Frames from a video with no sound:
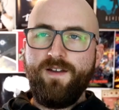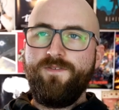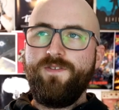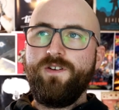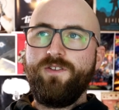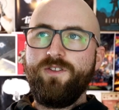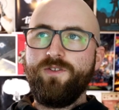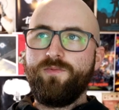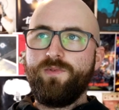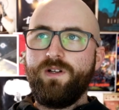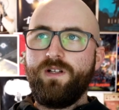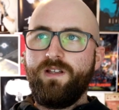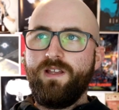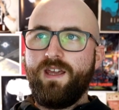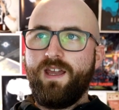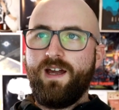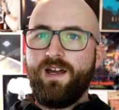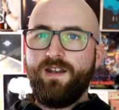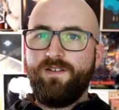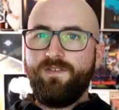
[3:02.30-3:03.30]
I feel to really
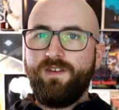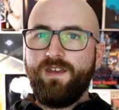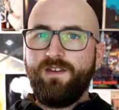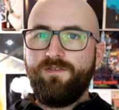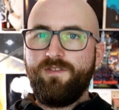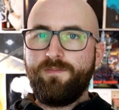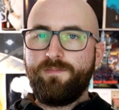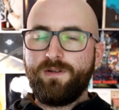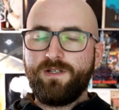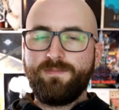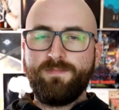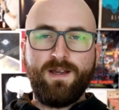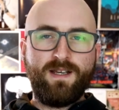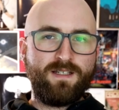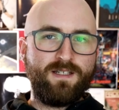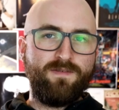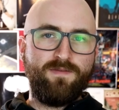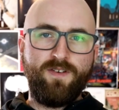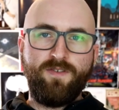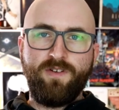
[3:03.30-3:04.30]
kind of give the
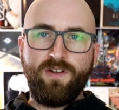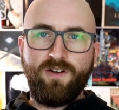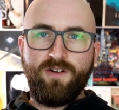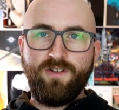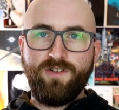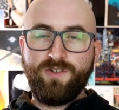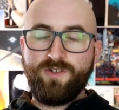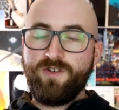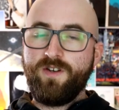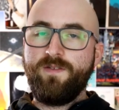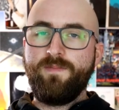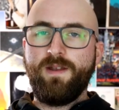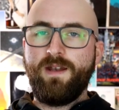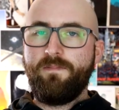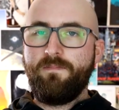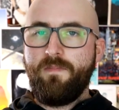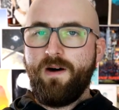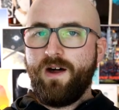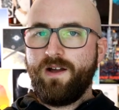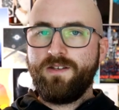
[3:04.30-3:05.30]
perspective of it all, it should have been a
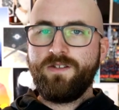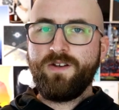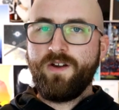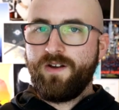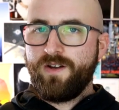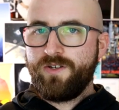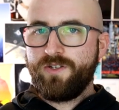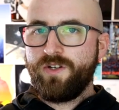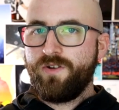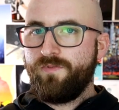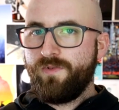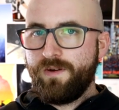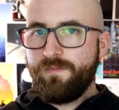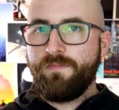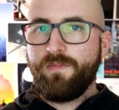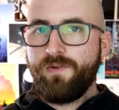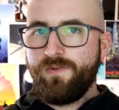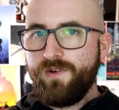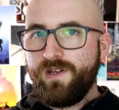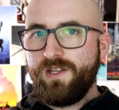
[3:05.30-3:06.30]
montage at one
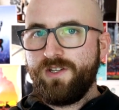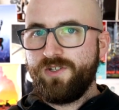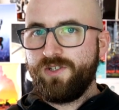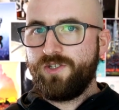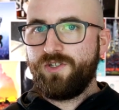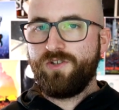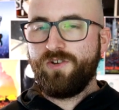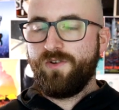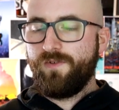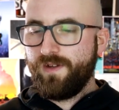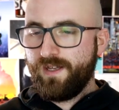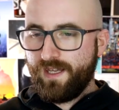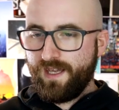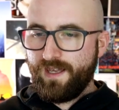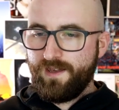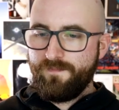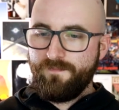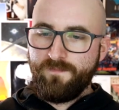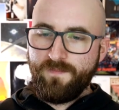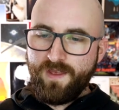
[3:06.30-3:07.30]
point, just showing
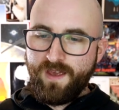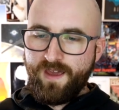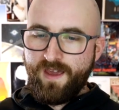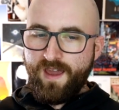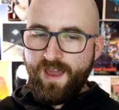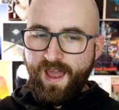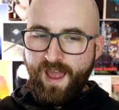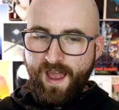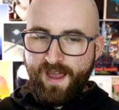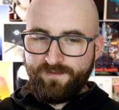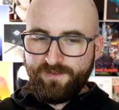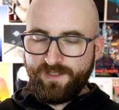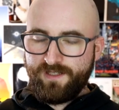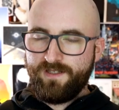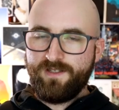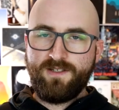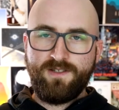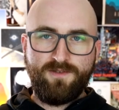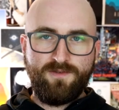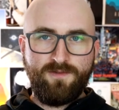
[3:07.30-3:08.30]
him
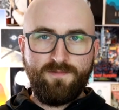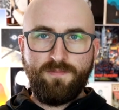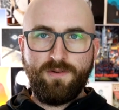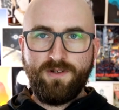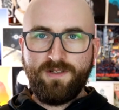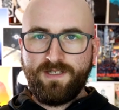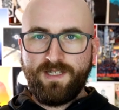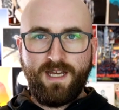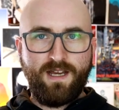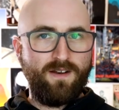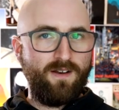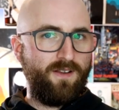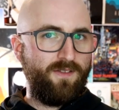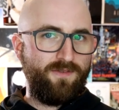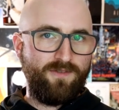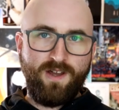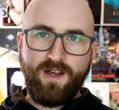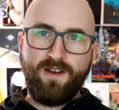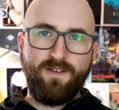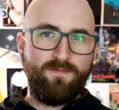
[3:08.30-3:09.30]
having to put down a
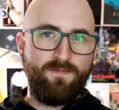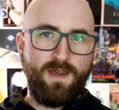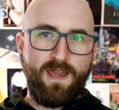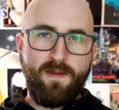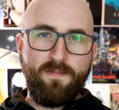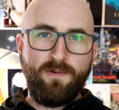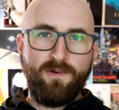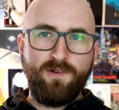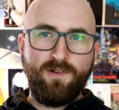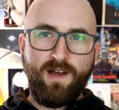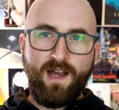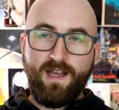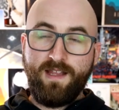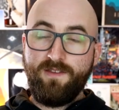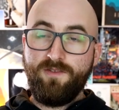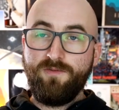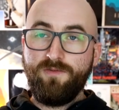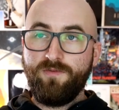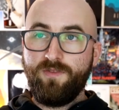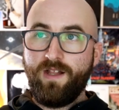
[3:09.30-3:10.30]
ton of people. I
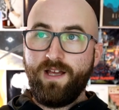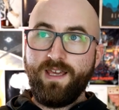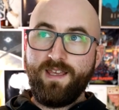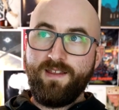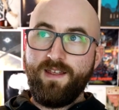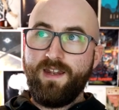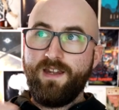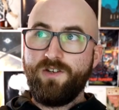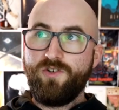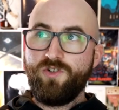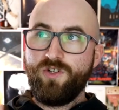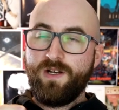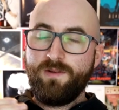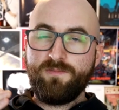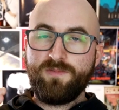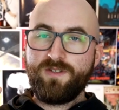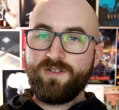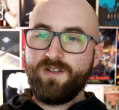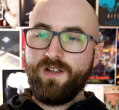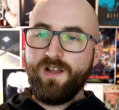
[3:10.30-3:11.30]
do like that it
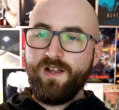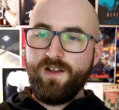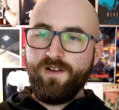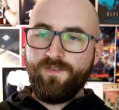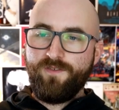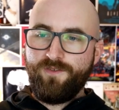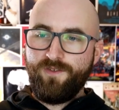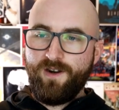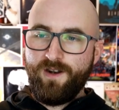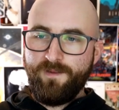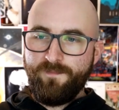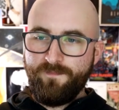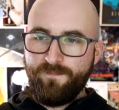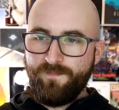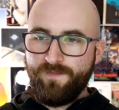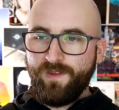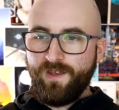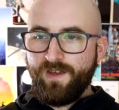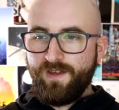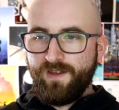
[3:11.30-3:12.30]
jumps
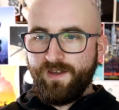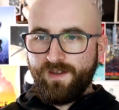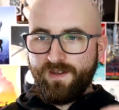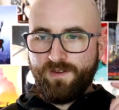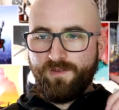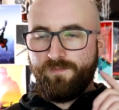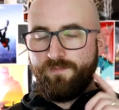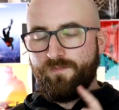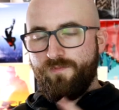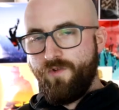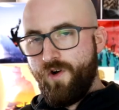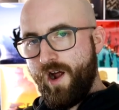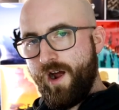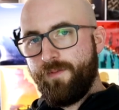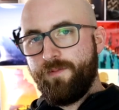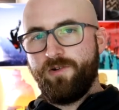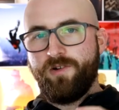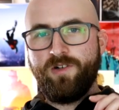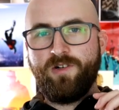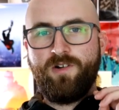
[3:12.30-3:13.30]
from
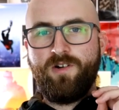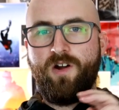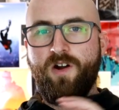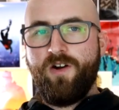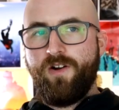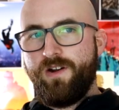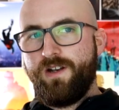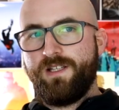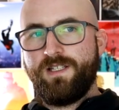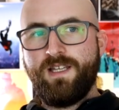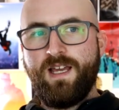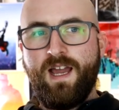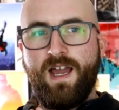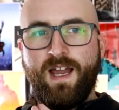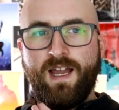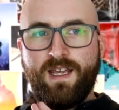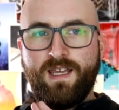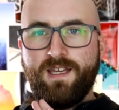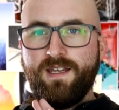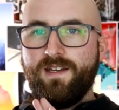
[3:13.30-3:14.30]
robber, heart
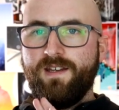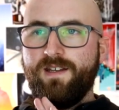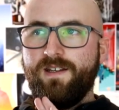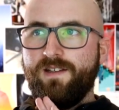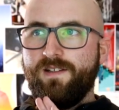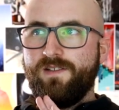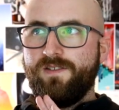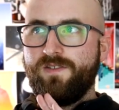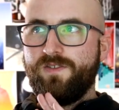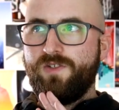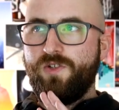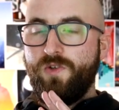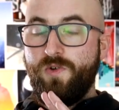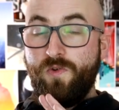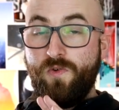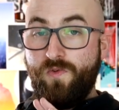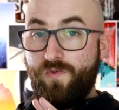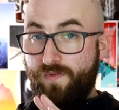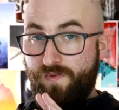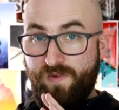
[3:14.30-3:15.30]
attack,
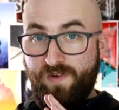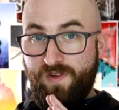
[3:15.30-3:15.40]
to